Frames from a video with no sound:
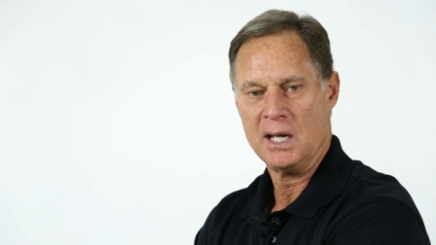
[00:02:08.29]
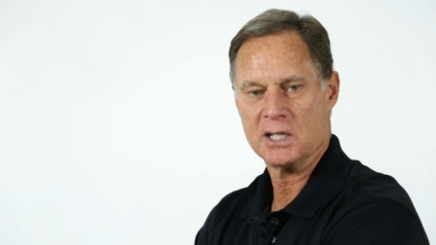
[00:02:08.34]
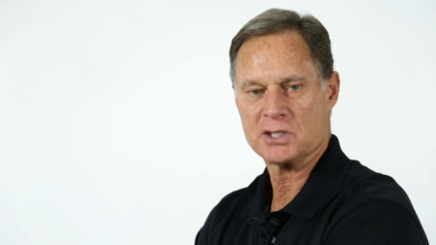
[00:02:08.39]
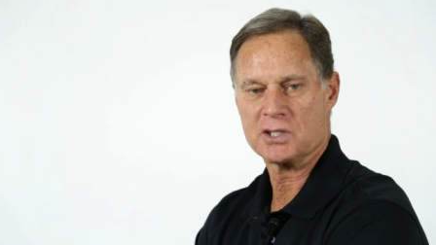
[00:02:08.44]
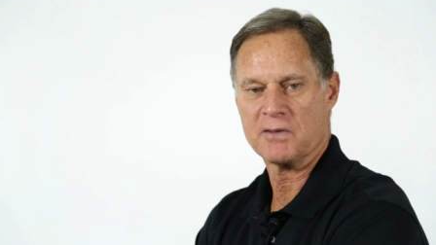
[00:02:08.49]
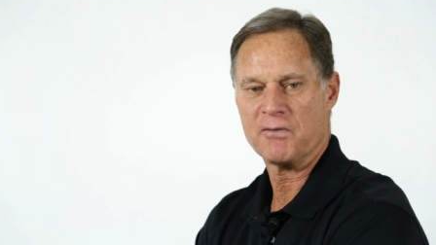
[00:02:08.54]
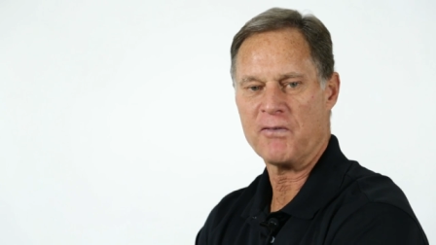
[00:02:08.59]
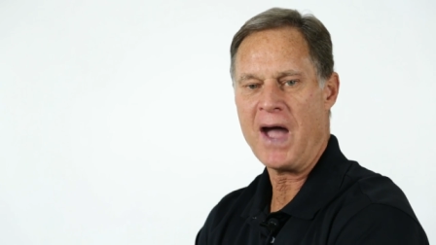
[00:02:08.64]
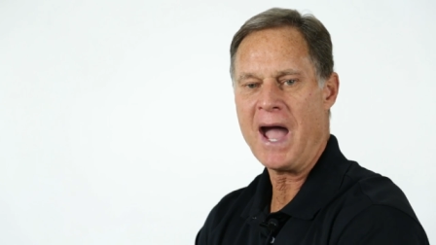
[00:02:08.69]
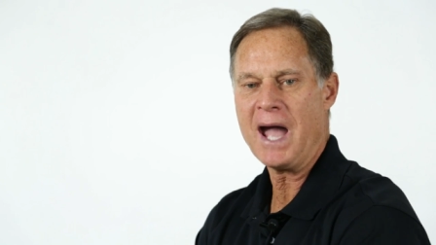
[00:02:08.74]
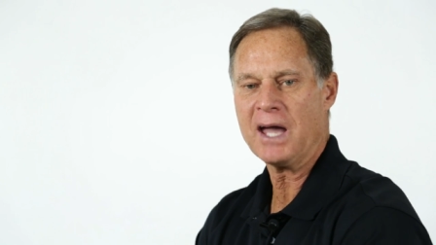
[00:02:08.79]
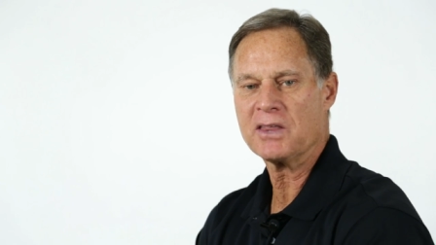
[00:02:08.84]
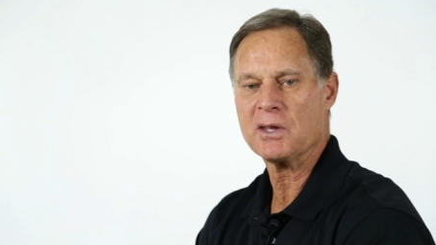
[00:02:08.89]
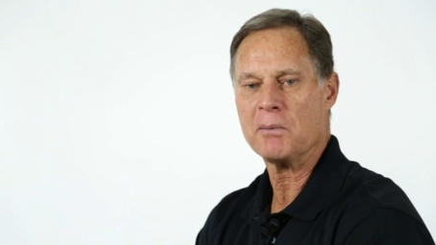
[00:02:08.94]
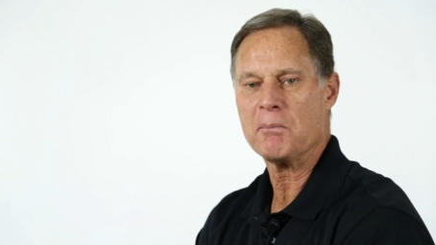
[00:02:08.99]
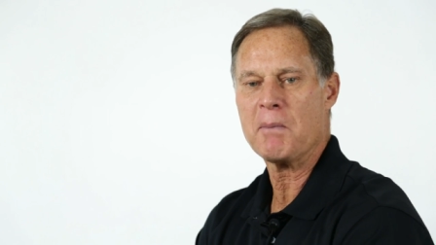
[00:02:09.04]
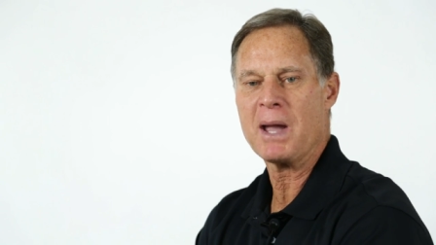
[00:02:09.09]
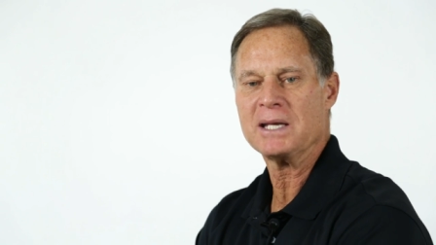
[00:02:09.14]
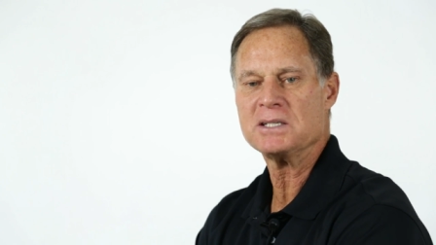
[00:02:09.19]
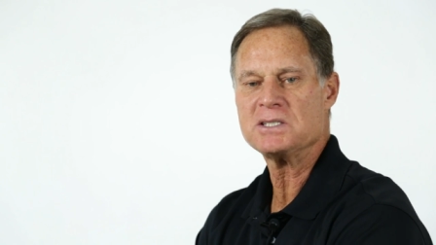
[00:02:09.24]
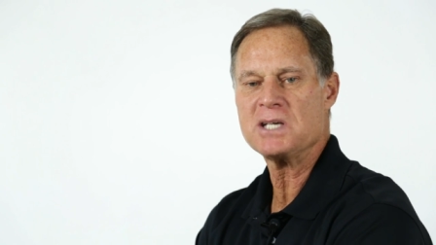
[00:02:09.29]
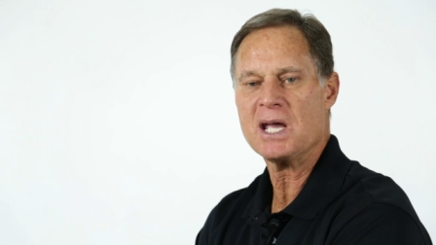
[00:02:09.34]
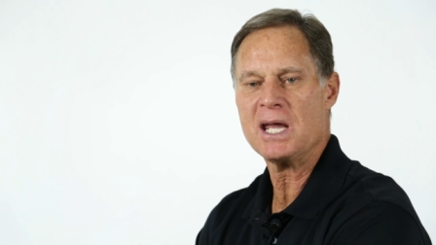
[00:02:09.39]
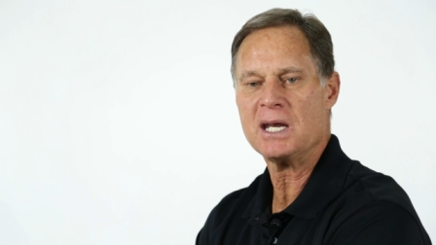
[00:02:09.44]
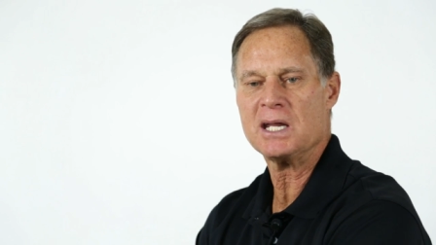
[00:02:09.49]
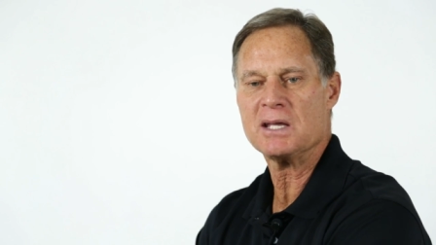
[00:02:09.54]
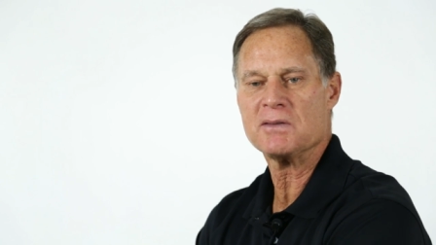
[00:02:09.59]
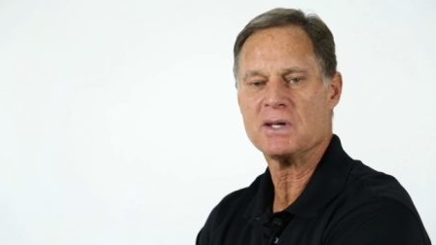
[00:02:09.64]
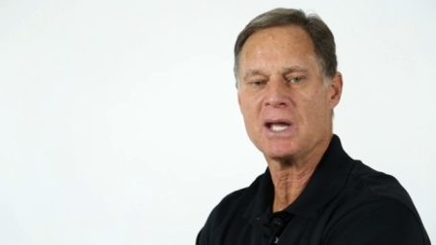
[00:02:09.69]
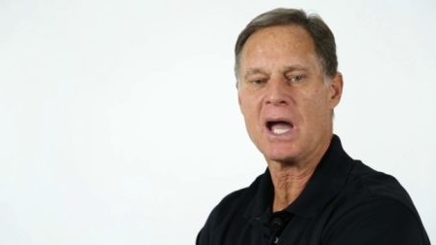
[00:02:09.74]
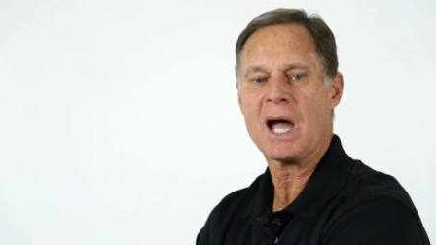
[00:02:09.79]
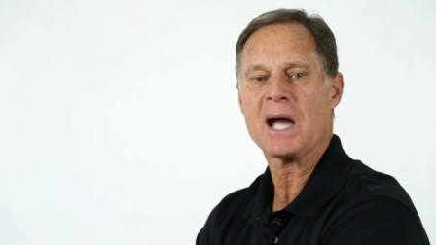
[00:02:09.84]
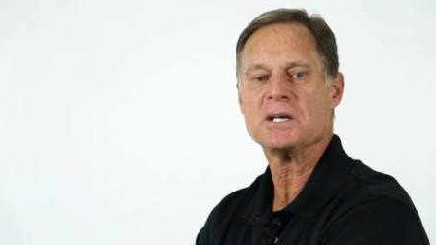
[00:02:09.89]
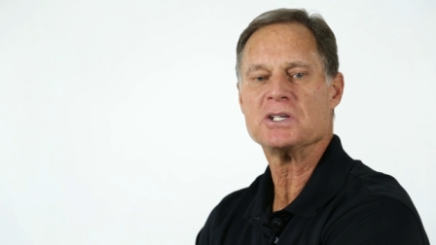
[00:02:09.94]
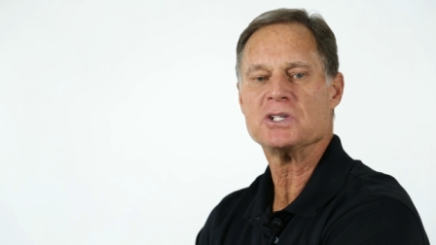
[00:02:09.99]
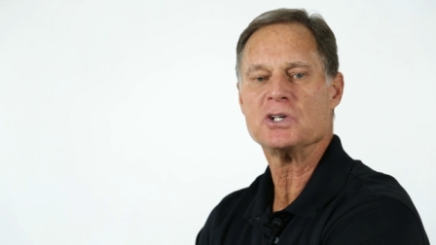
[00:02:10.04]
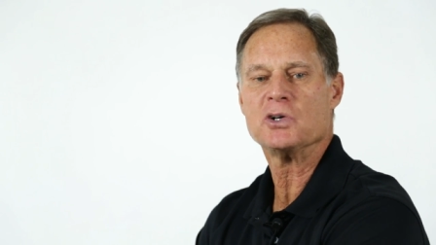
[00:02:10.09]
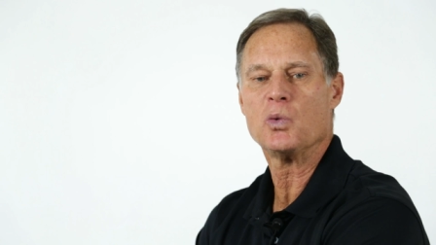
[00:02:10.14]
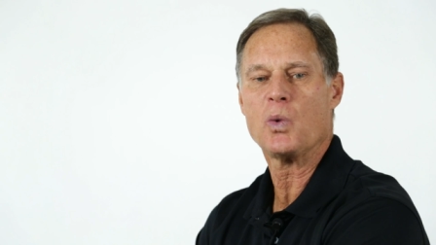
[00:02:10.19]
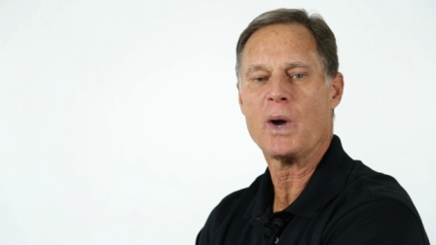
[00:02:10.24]
It's a fact that maintaining the
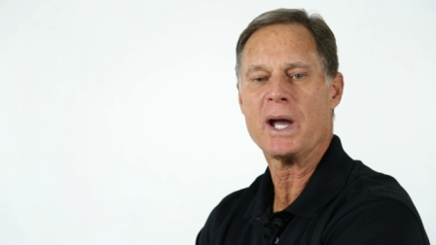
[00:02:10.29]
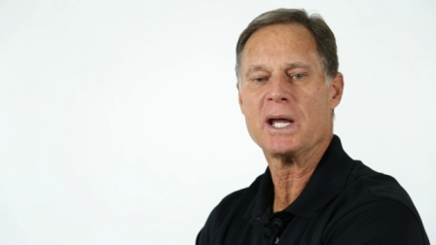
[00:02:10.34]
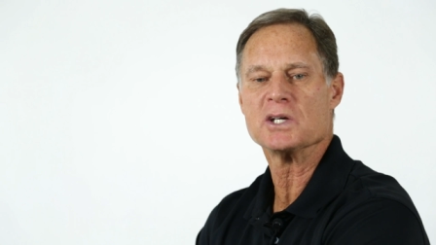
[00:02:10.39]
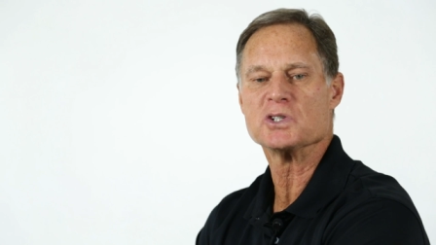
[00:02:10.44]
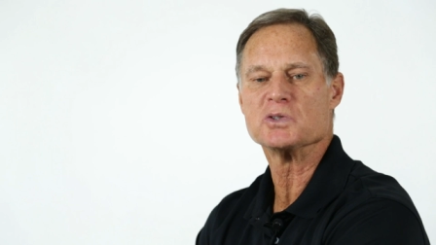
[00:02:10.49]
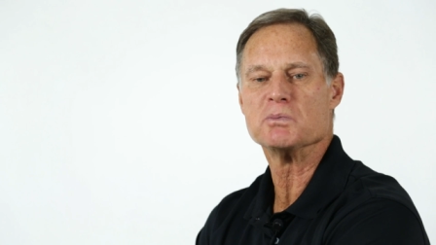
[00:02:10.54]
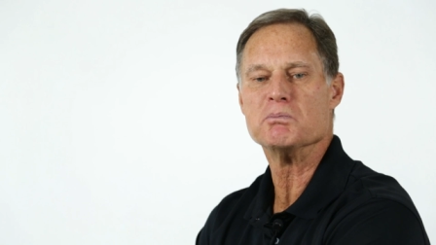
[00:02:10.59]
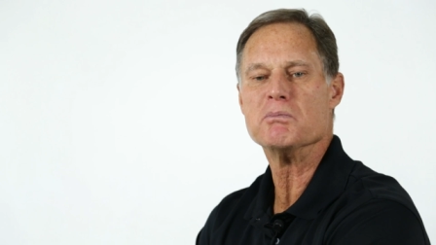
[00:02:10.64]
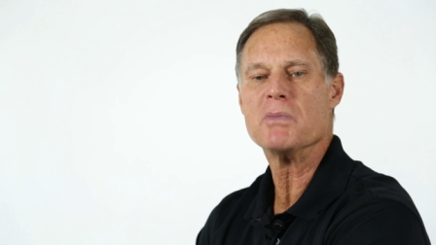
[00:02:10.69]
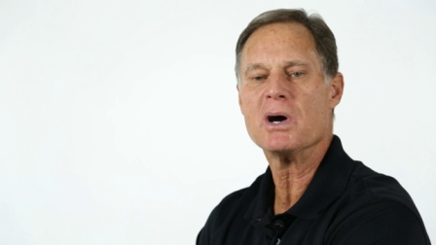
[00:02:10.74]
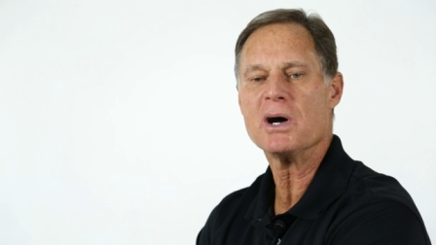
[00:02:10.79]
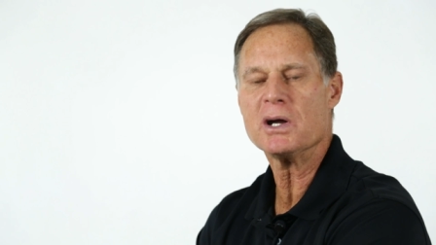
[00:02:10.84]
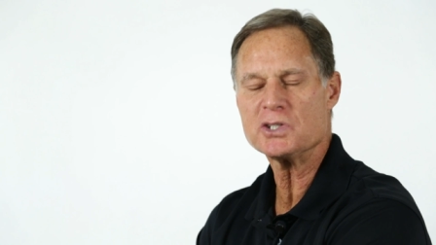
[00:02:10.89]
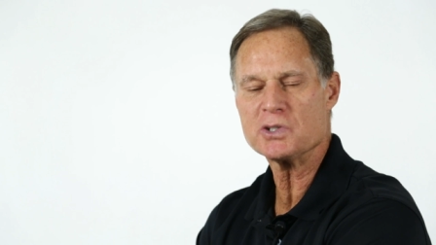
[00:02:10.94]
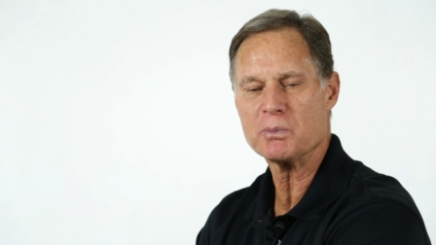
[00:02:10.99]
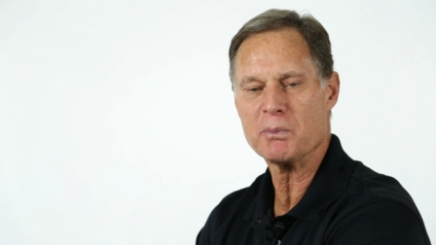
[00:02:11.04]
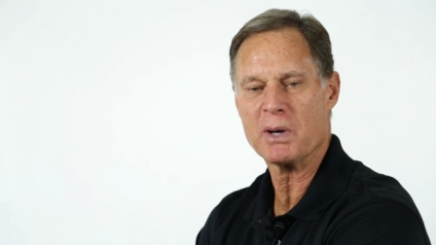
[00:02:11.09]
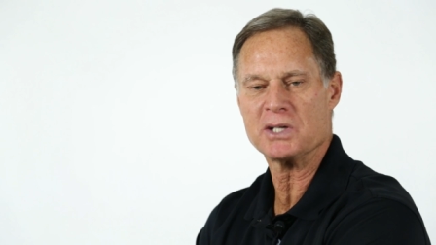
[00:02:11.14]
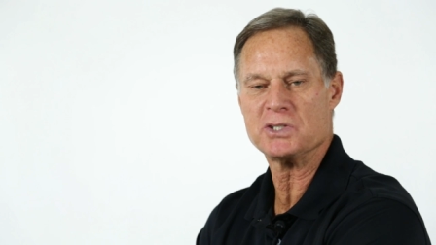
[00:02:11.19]
ideal weight is much,